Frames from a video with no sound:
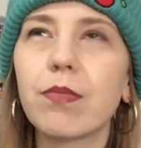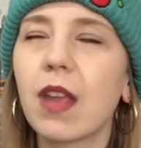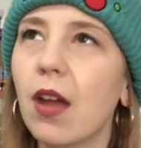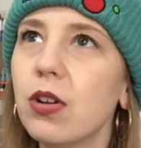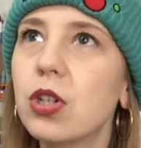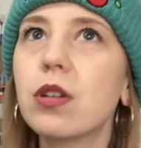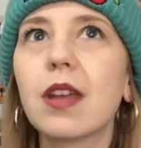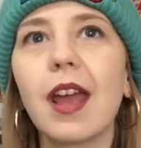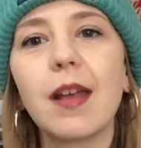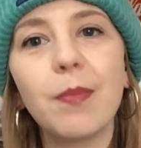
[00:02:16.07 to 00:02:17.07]

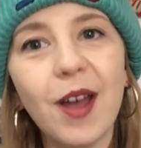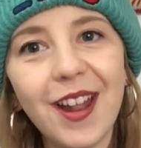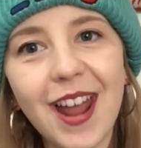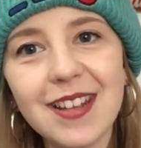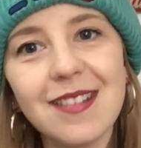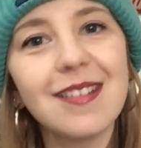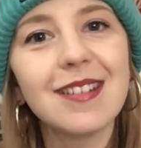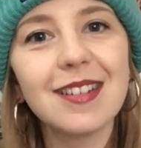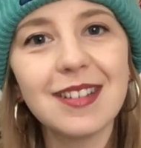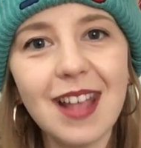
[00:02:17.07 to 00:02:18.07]
Kuretake
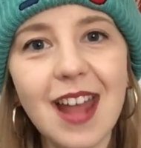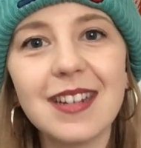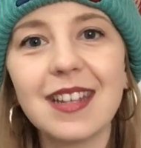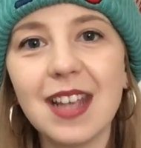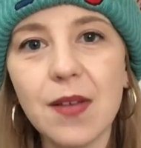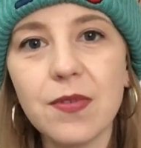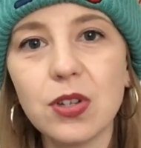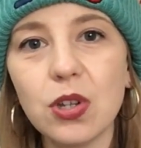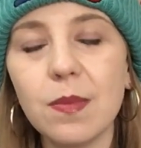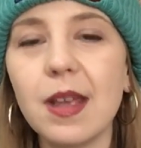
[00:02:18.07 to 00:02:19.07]
pearlescent set given
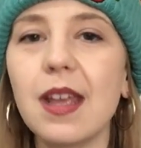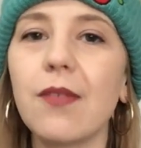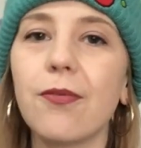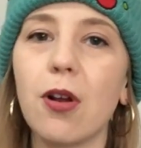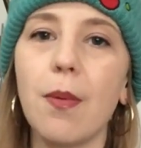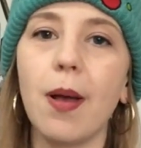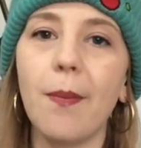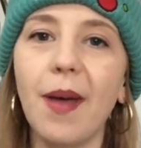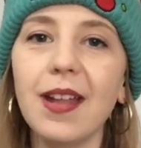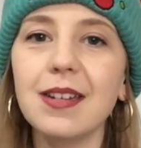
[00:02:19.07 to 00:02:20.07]
to me from
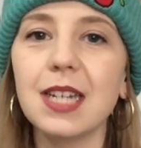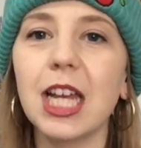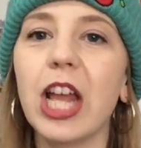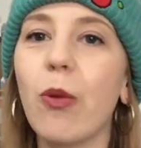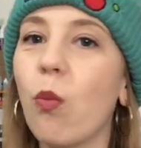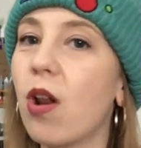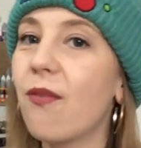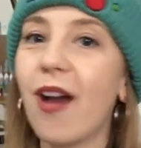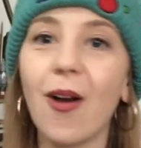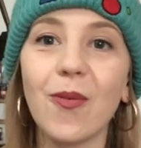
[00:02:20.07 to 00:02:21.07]
Amanda in one of
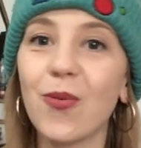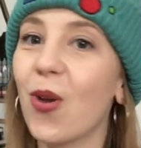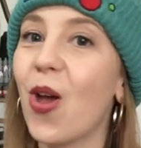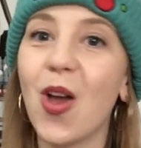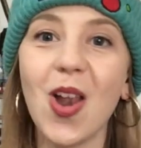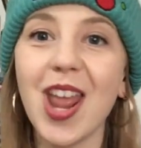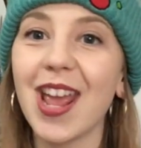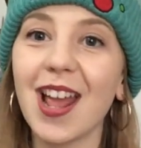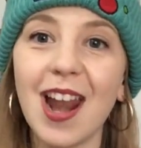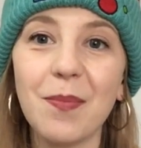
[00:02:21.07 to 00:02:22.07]
our early
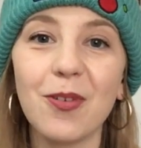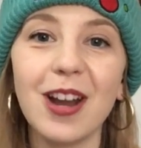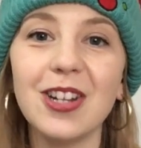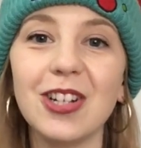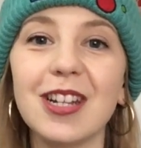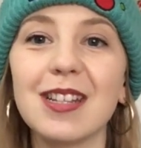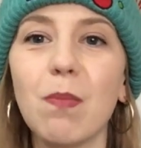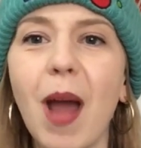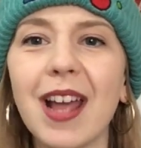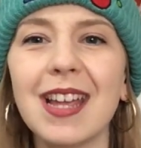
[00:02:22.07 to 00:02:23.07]
collaborations
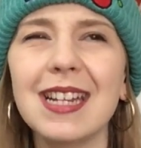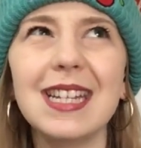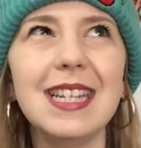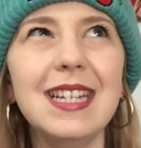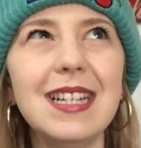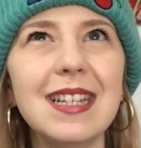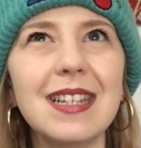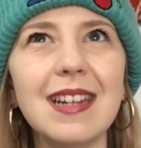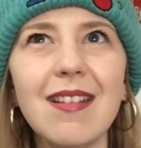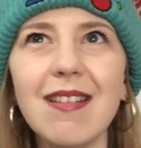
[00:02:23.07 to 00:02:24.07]
back in
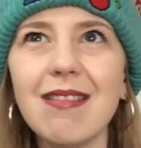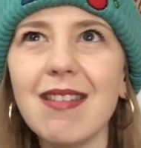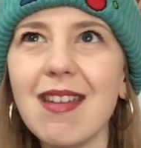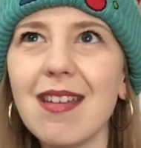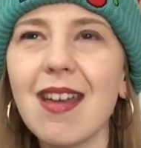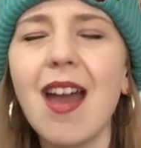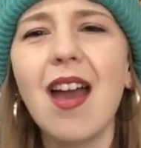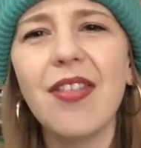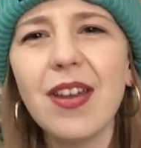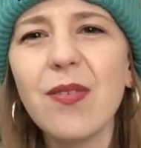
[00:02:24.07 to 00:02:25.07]
Easter, I think.
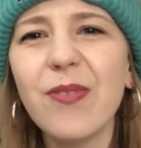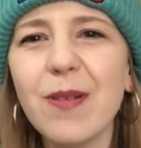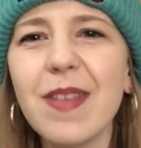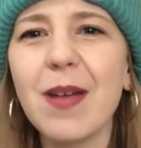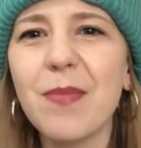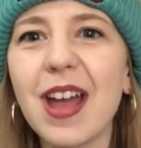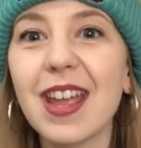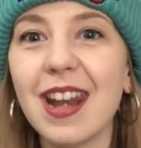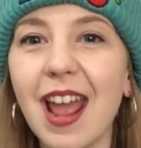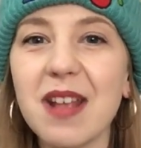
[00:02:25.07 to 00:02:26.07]
I think I found that back
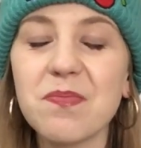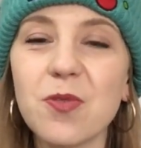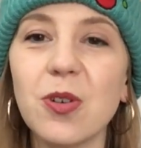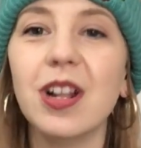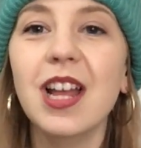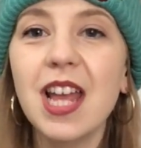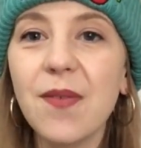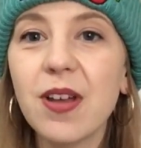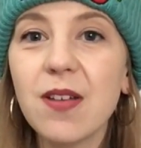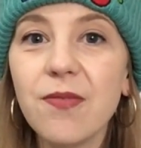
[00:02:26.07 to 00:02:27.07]
in April.
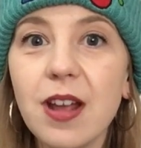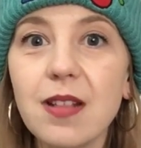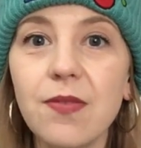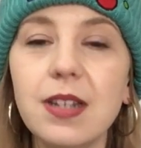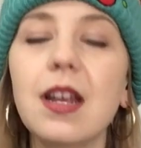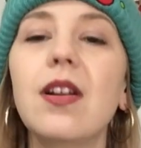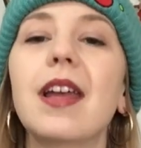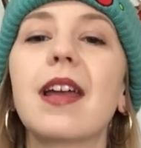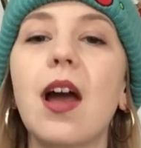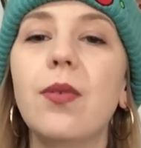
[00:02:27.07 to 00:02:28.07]
If I can find the video
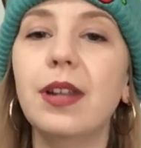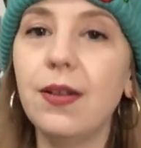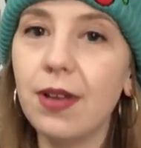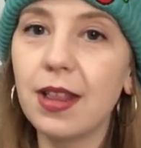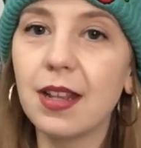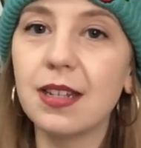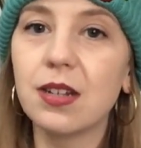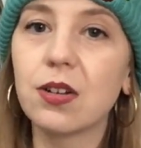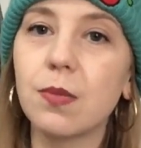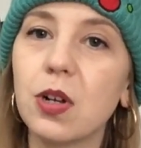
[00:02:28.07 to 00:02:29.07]
link, I will leave it in the
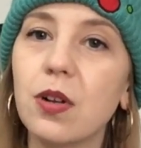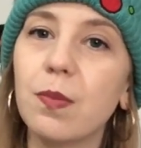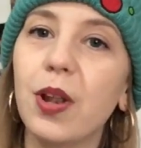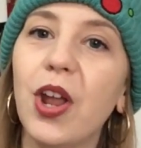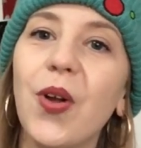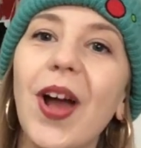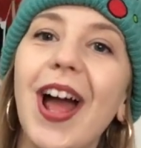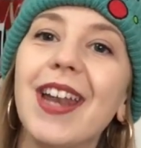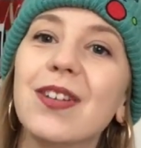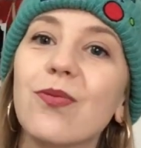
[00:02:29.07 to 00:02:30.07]
description below
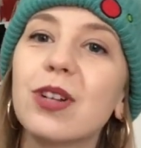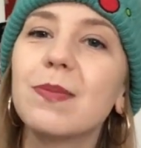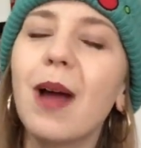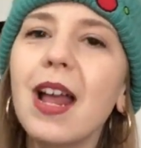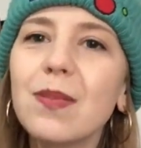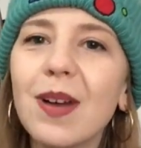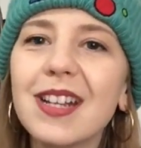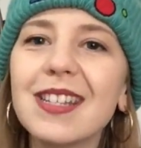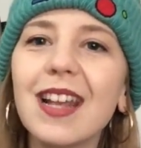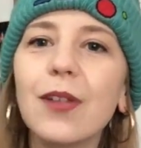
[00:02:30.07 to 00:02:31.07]
and remind
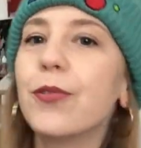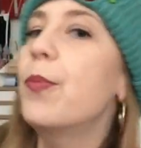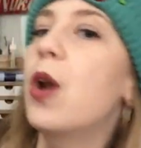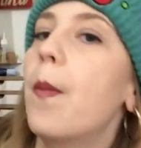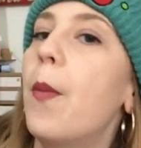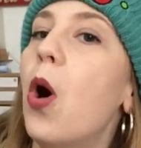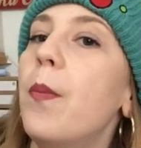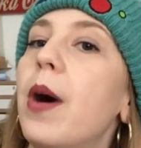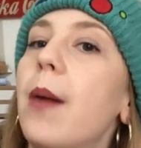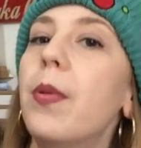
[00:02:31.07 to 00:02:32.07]
myself to put a
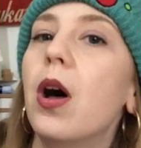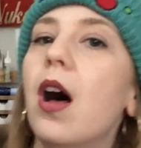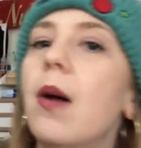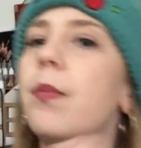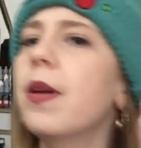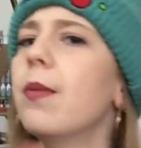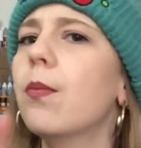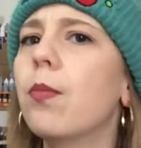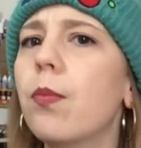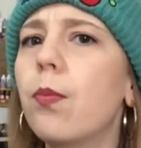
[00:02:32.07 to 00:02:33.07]
pop-up up in
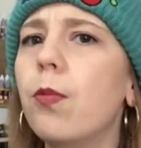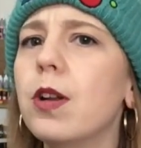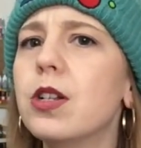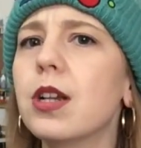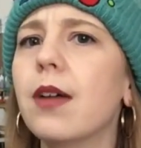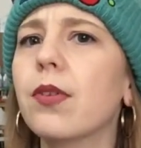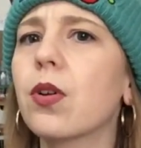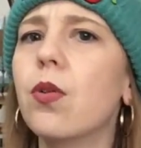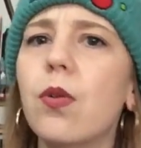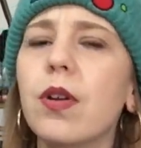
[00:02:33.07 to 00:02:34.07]
whichever
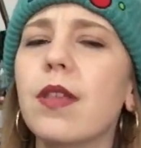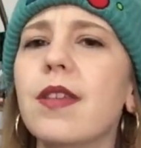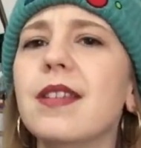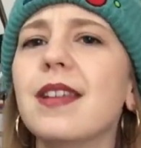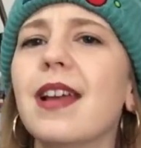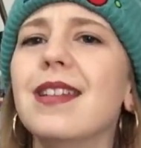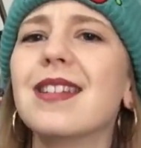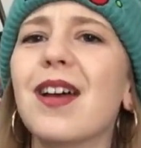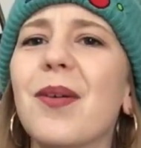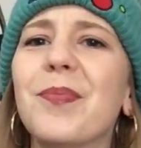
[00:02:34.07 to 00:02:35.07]
corner this
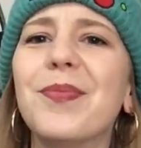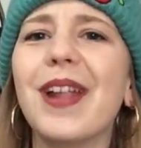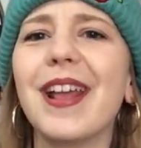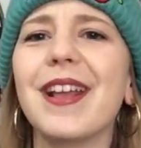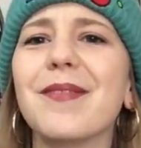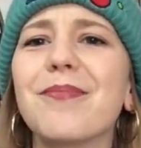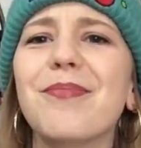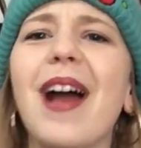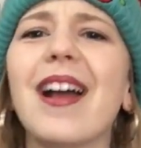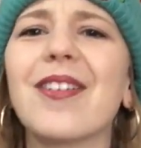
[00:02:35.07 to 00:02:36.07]
ends up playing
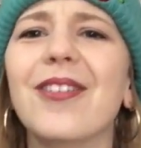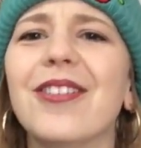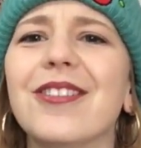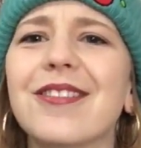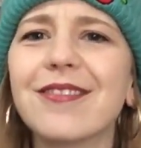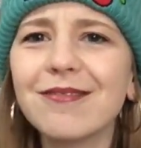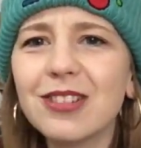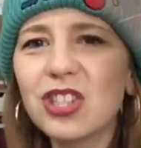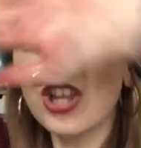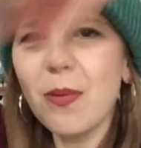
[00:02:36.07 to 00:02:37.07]
back on.
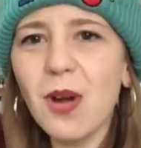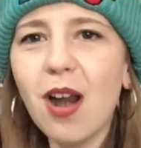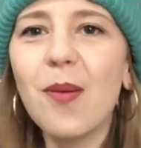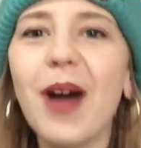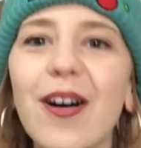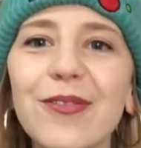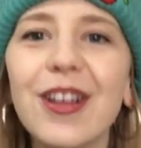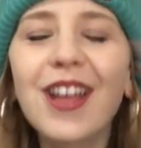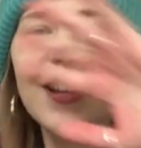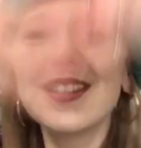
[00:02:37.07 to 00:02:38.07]
Somewhere above.
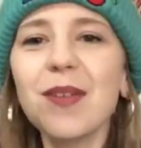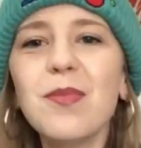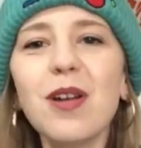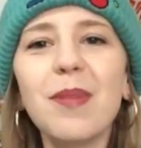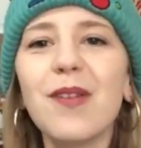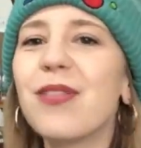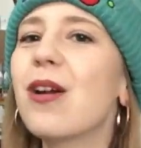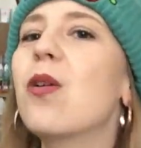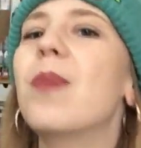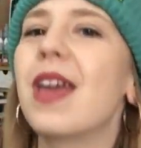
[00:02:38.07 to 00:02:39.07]
Somewhere above
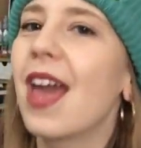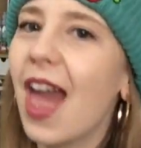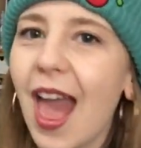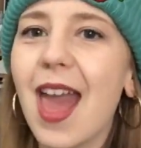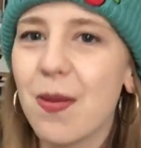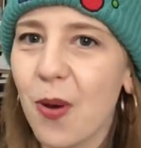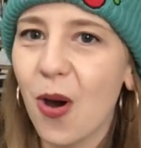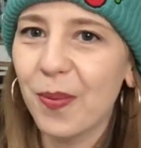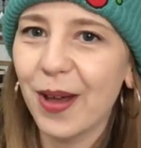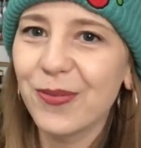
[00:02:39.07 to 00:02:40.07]
there will be a
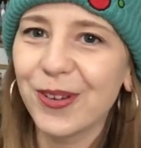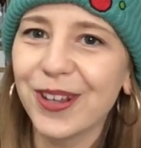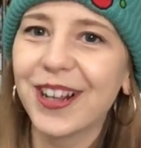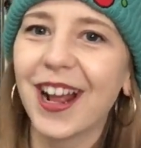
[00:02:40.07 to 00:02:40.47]
pop-up for you